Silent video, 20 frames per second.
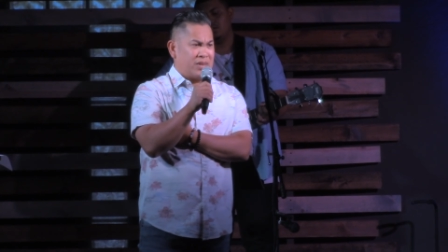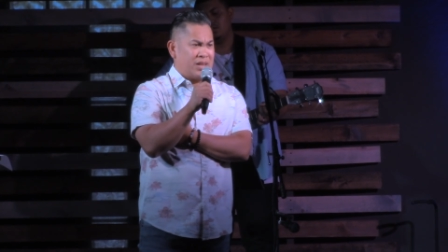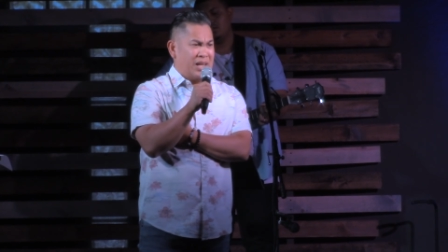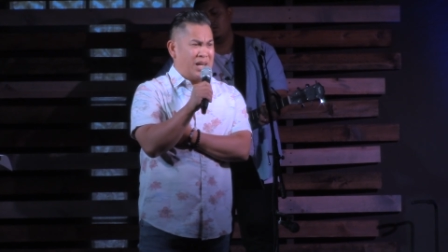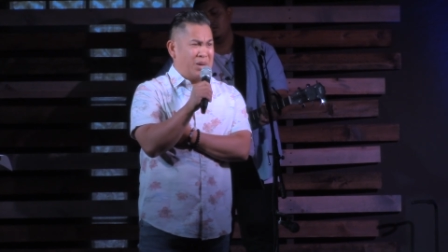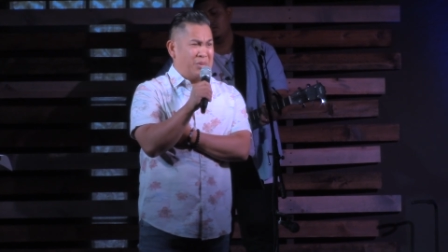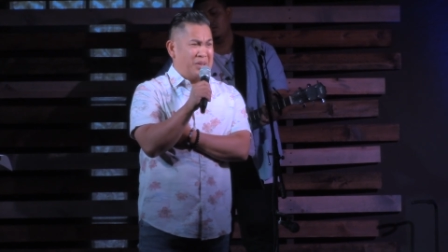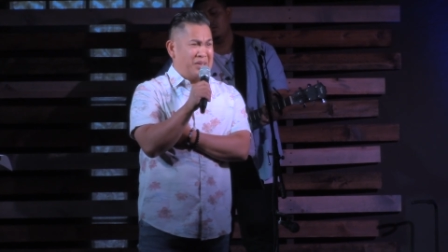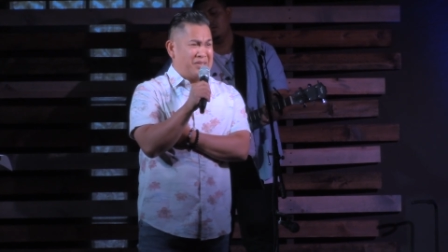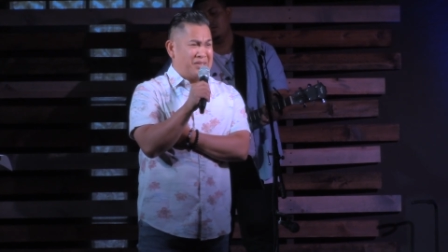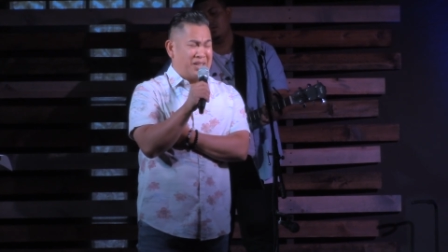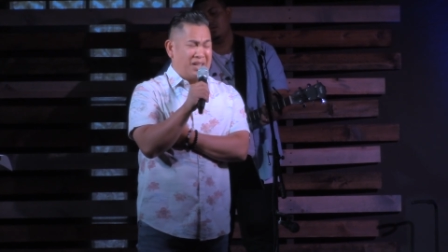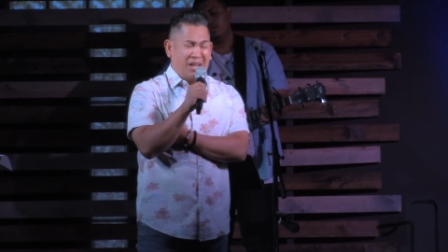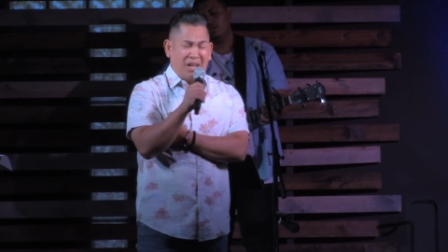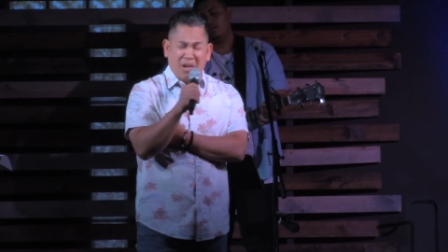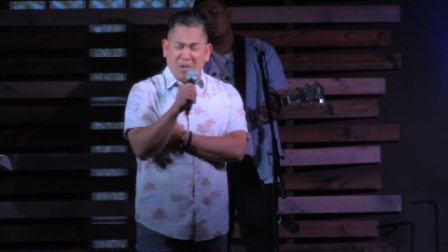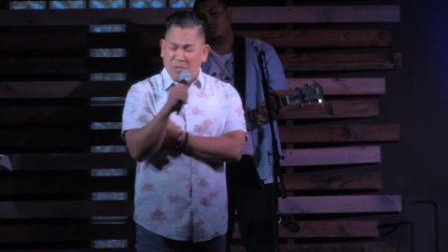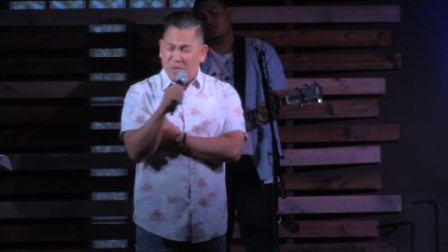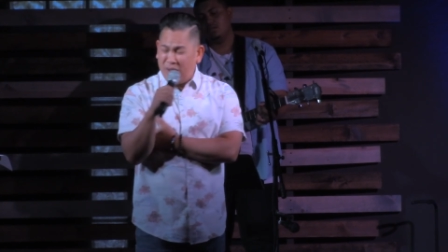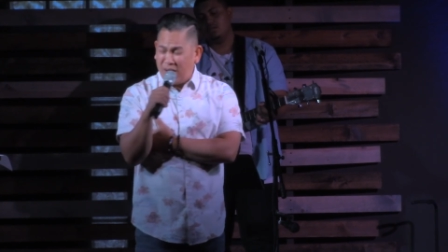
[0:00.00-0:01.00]
How we say,
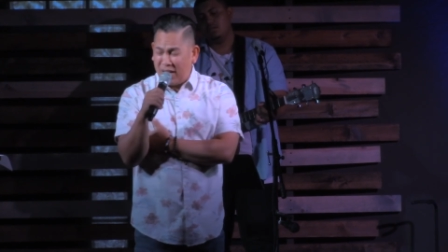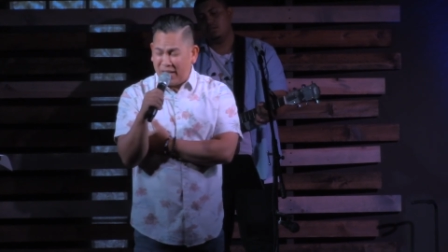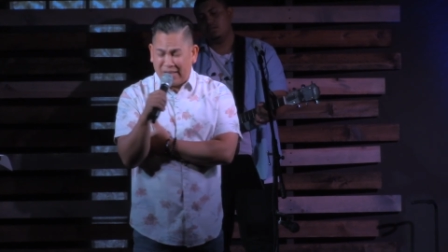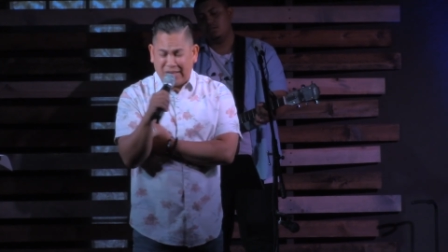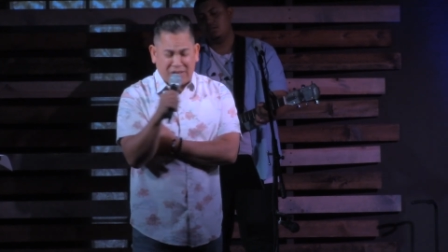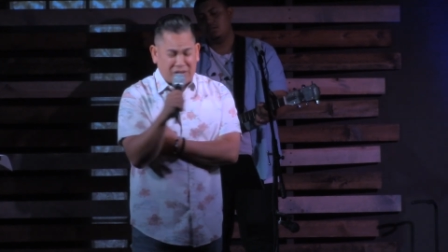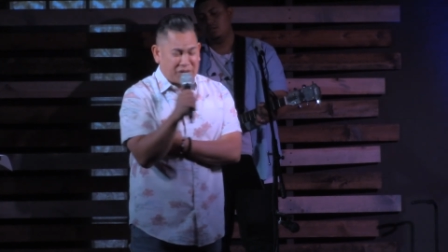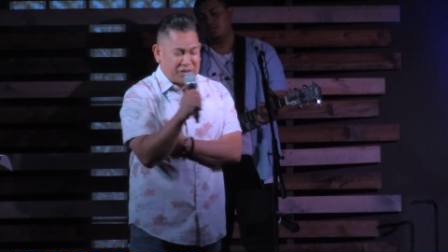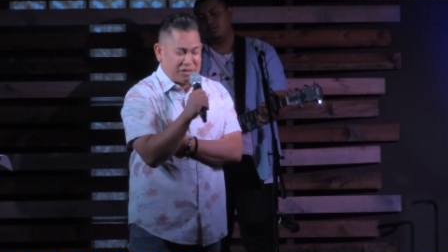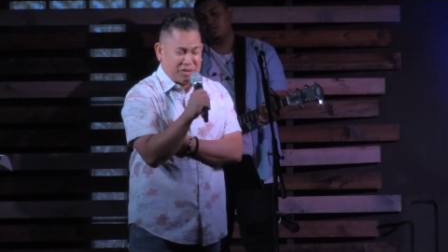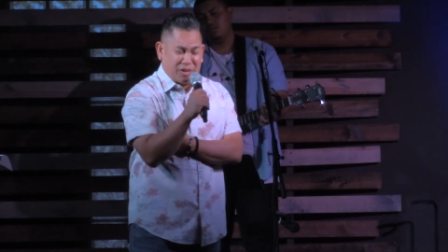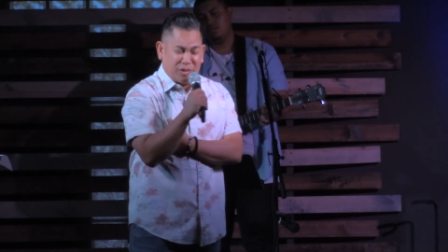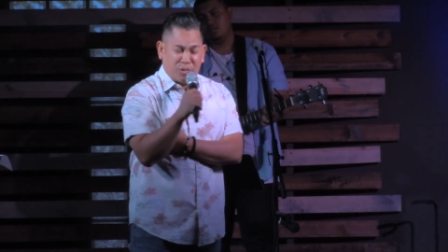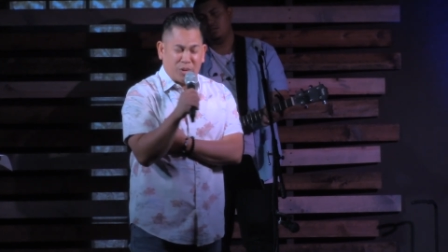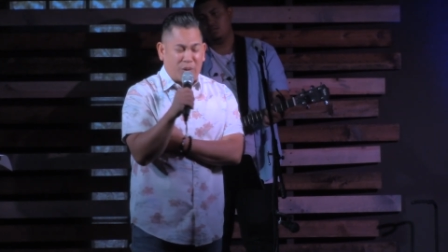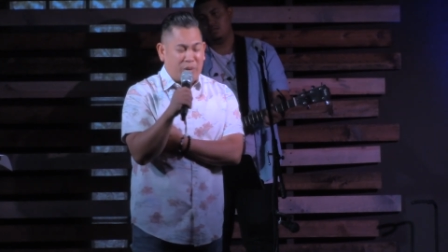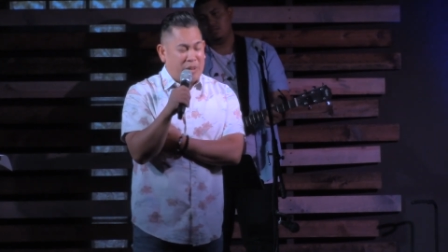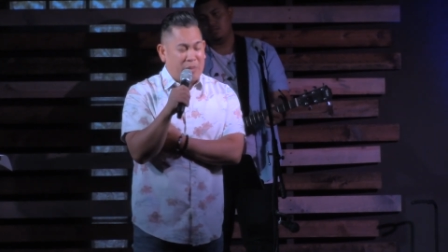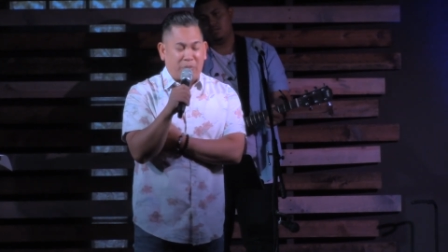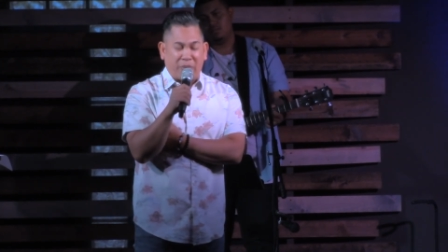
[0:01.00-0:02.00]
what God starts in a
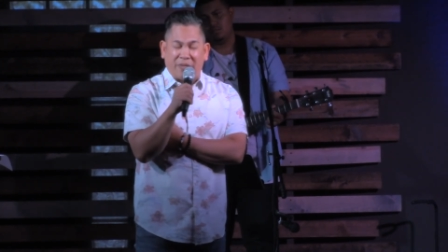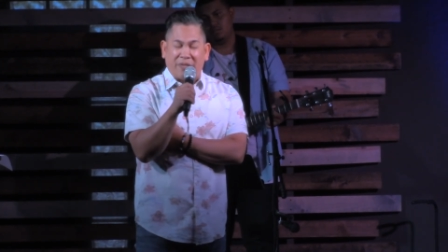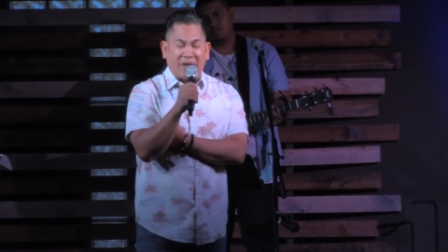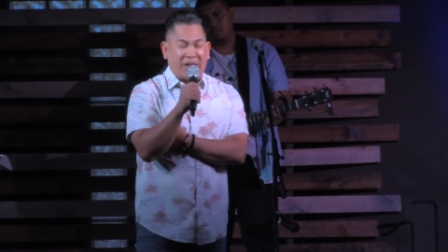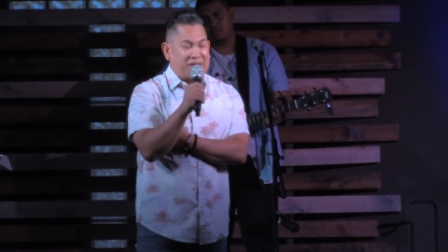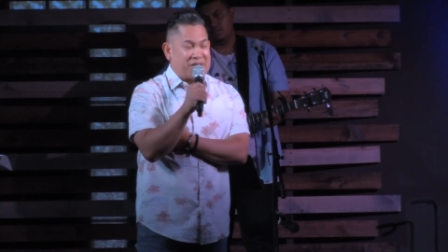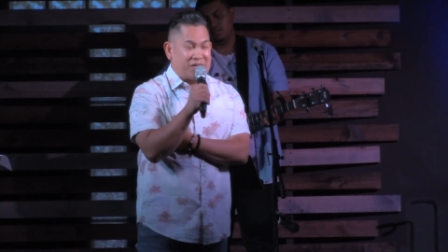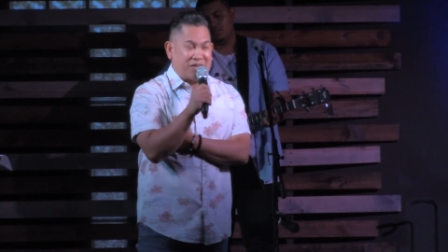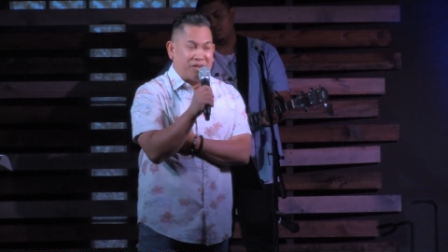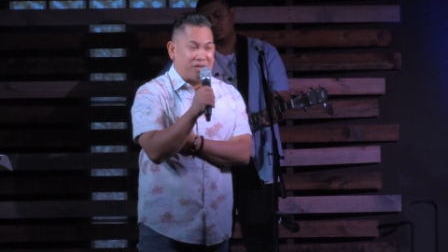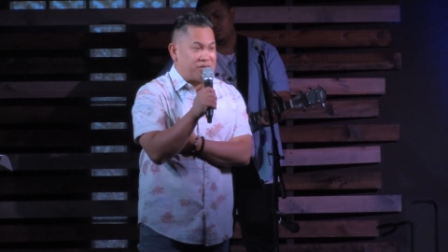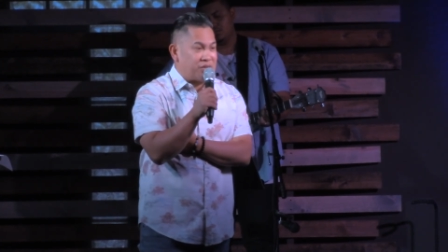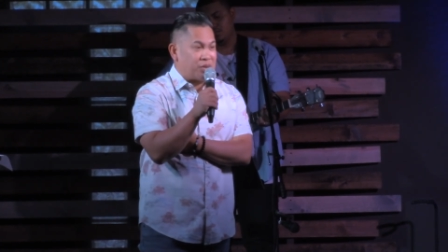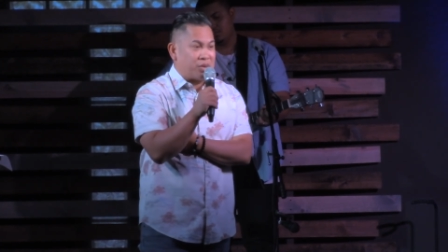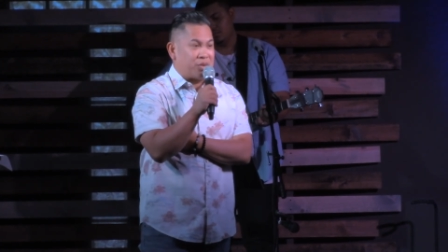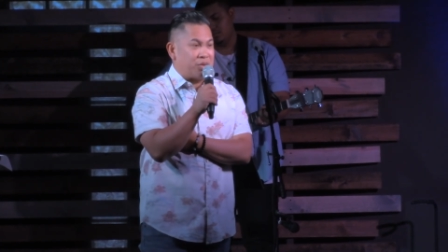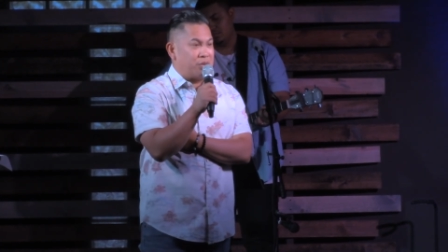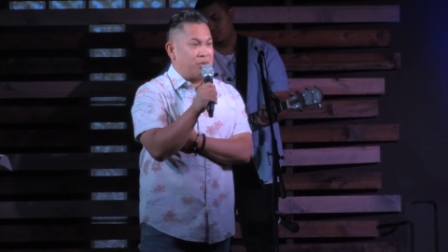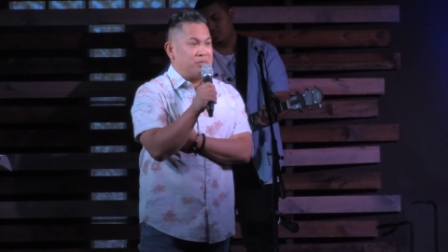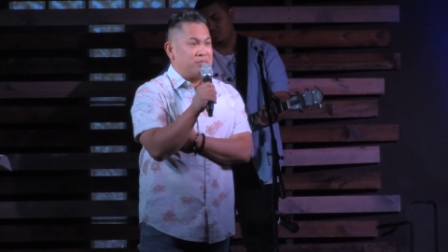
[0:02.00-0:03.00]
row, he perfects in a
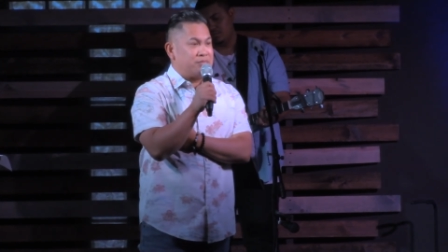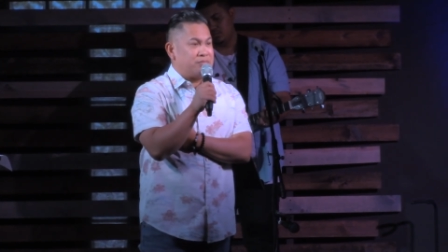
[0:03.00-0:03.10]
circle.